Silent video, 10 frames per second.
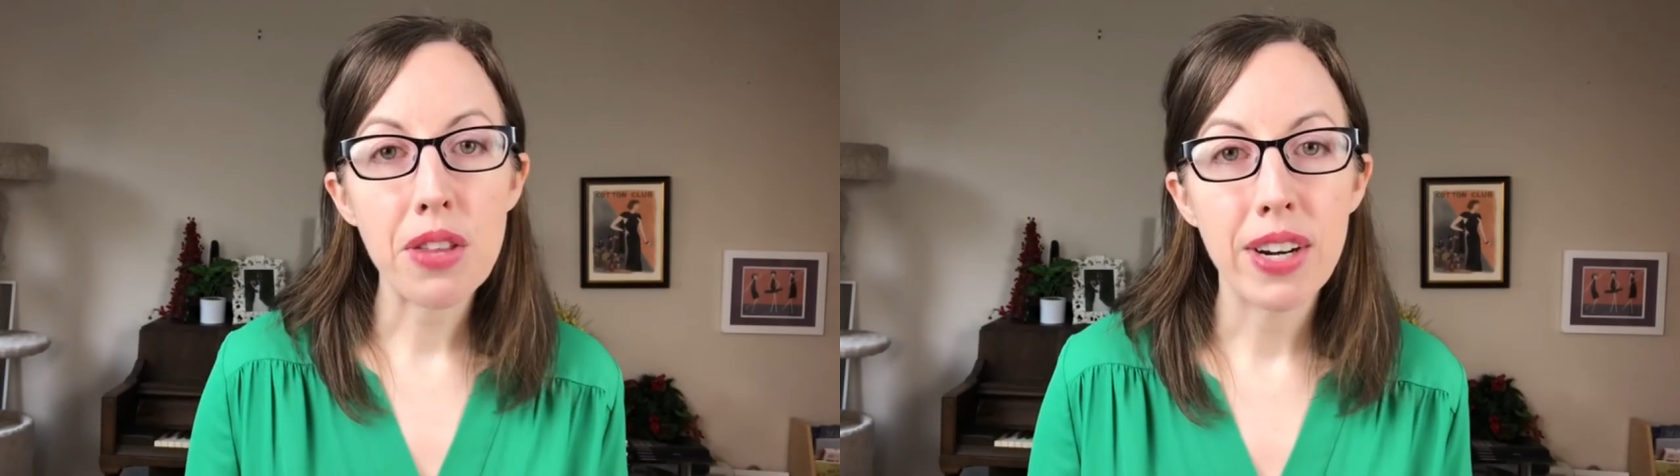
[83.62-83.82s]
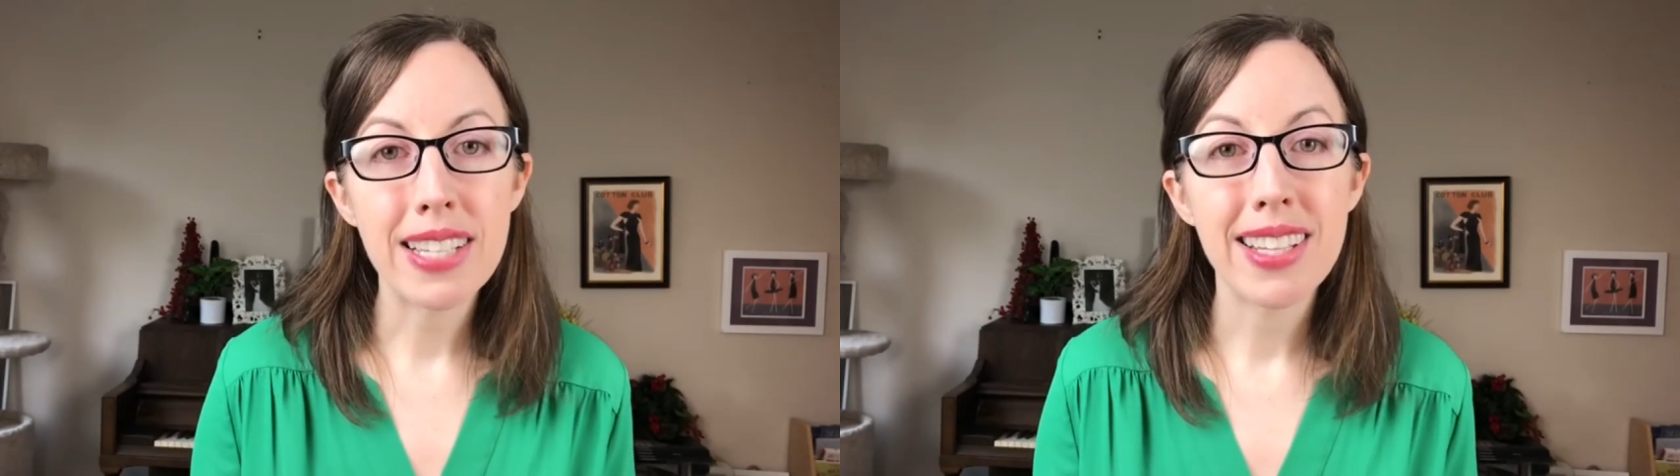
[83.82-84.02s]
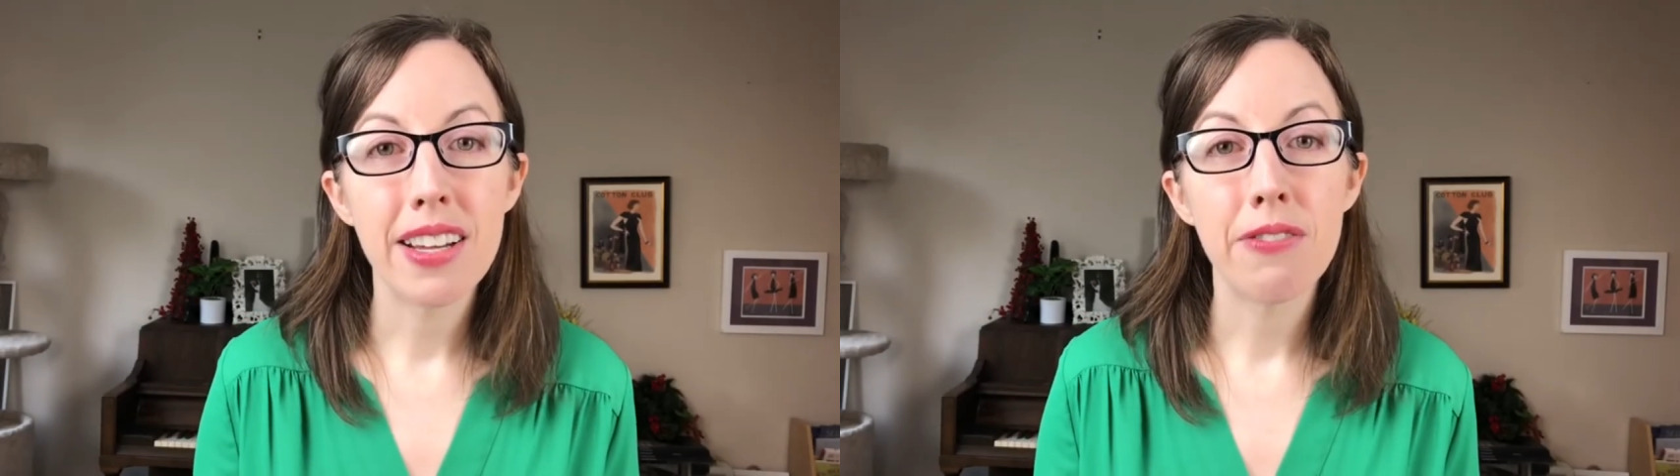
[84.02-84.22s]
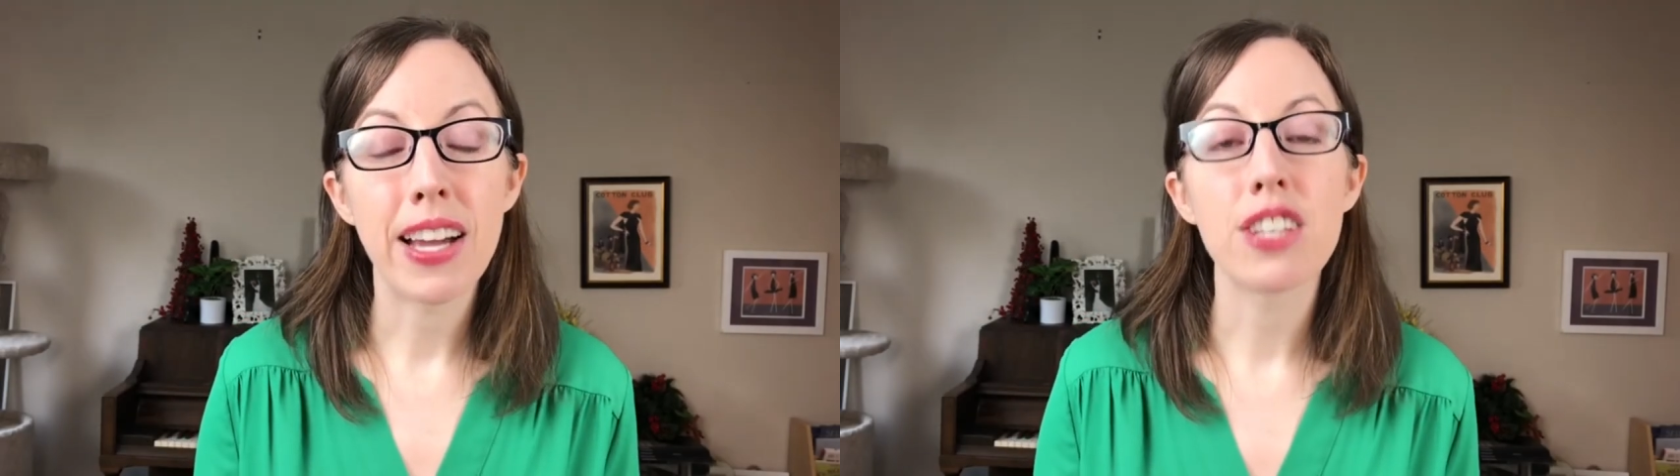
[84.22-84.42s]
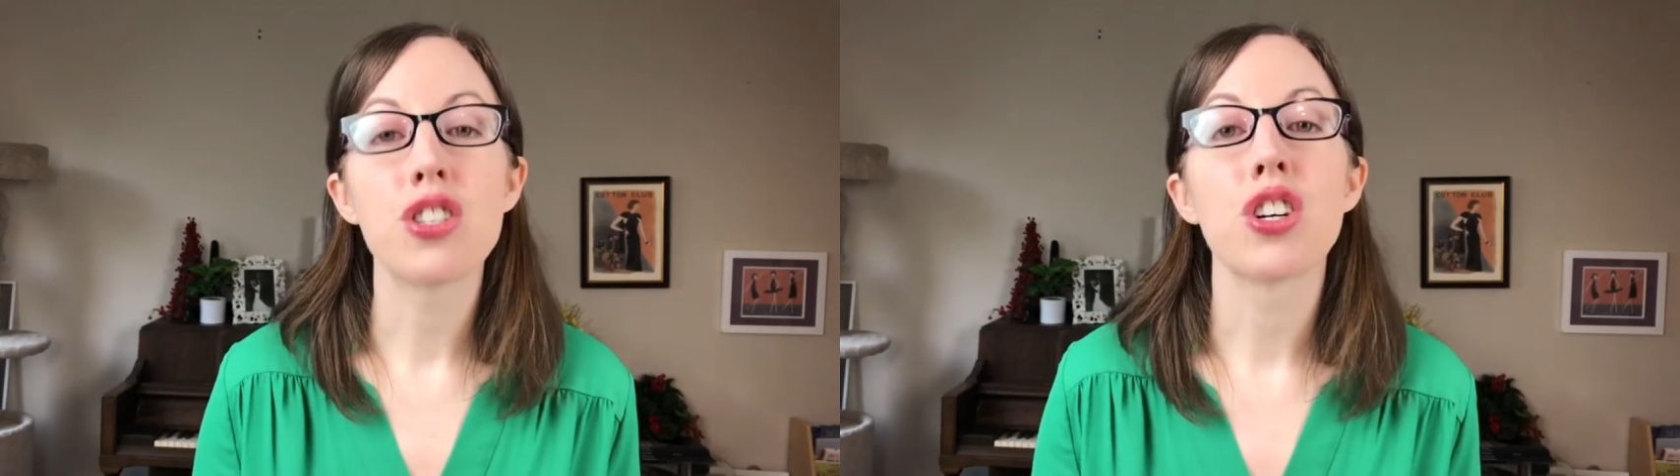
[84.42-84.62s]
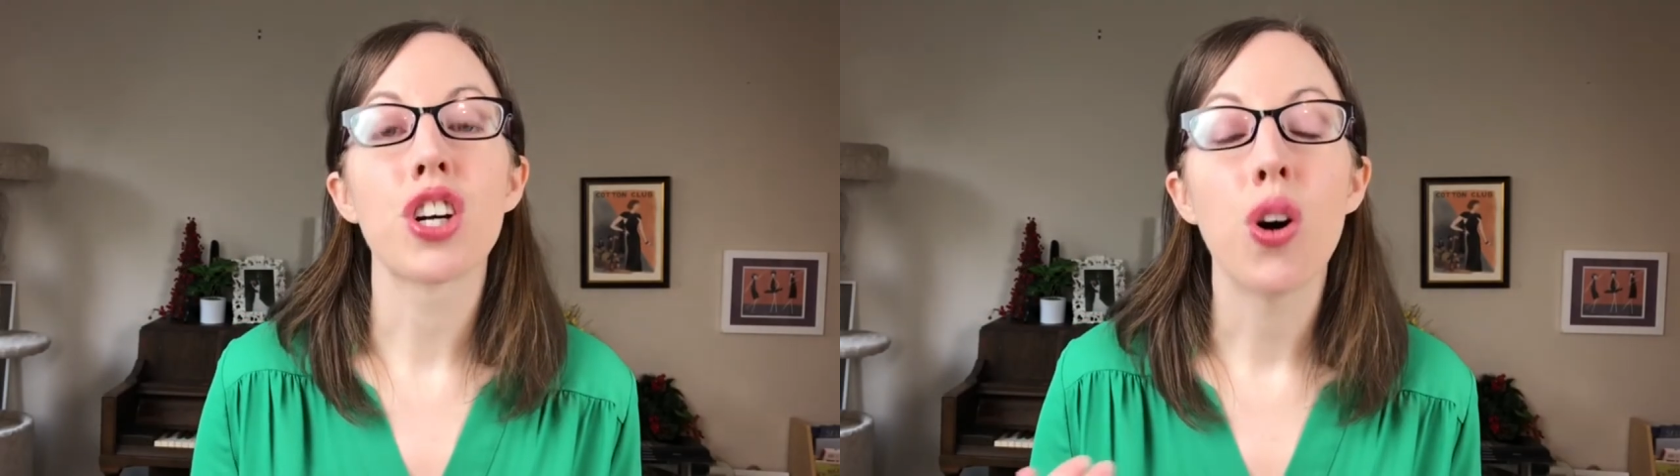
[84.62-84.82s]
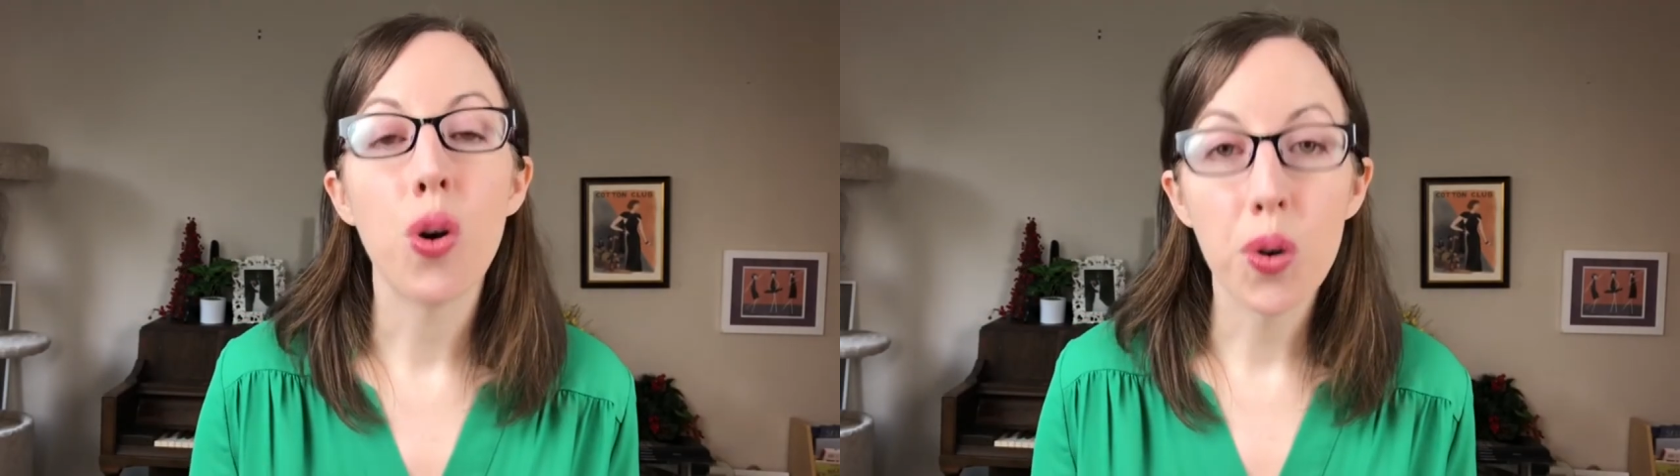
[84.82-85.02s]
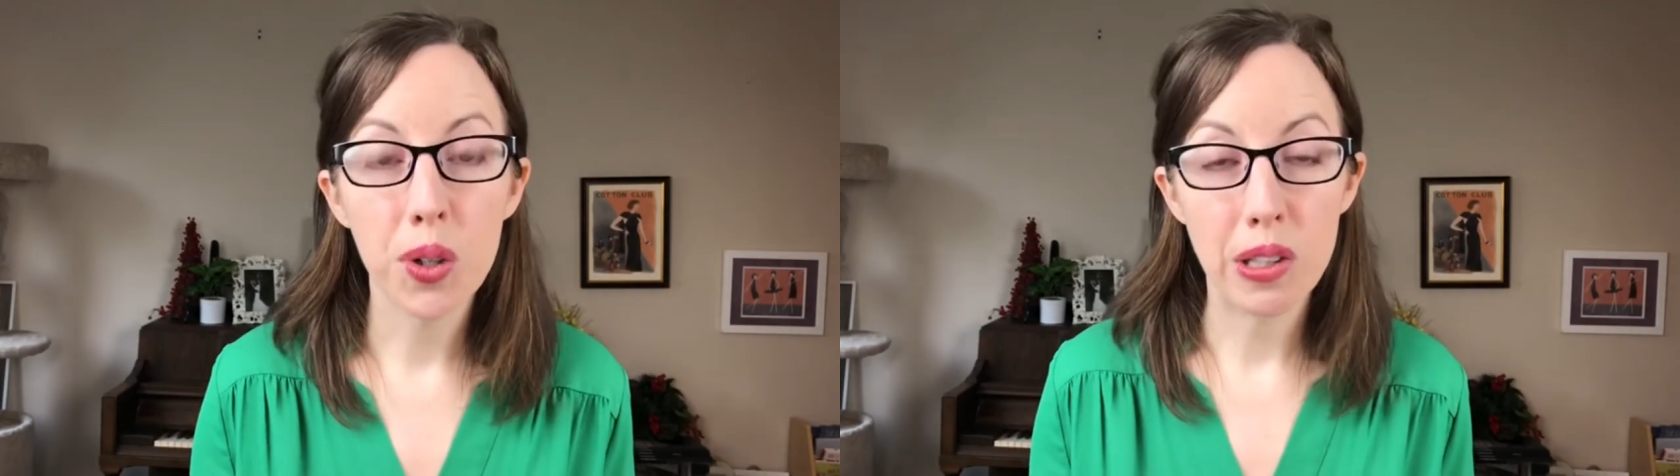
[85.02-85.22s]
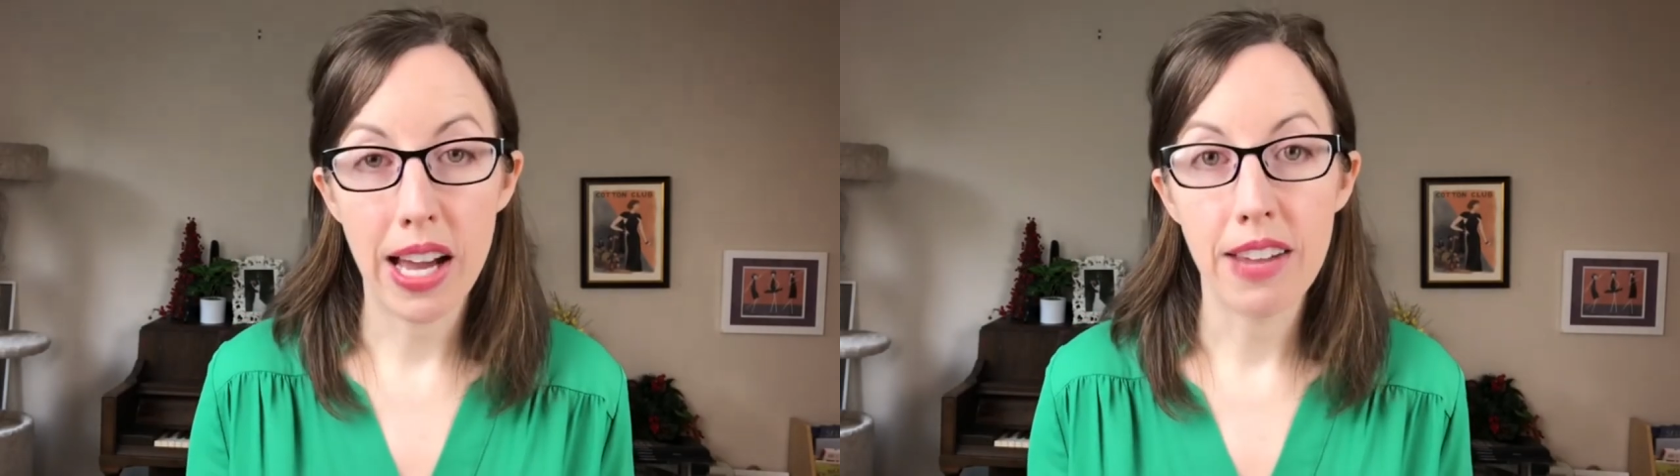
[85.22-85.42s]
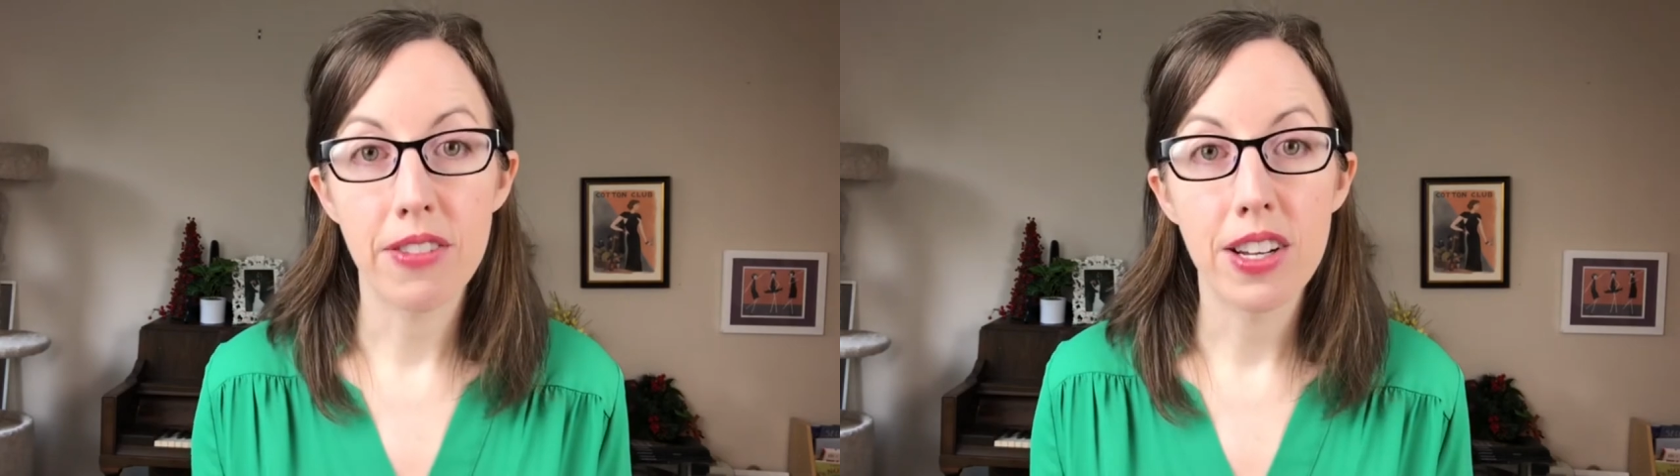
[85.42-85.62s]
arthritis affects your whole
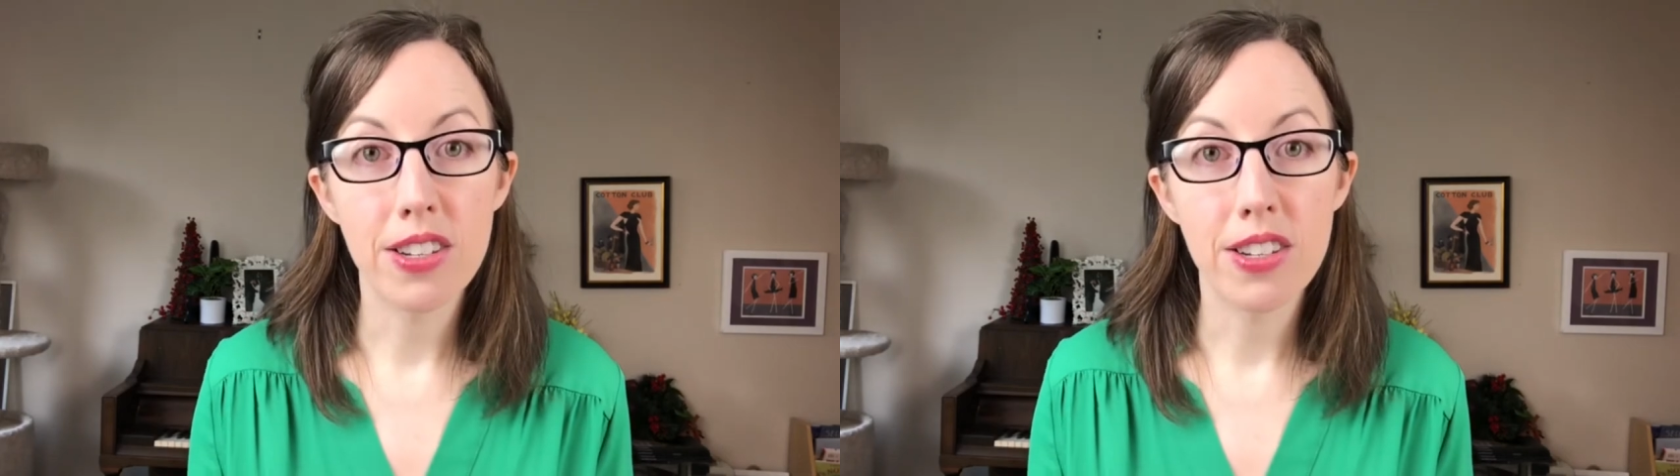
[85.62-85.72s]
life,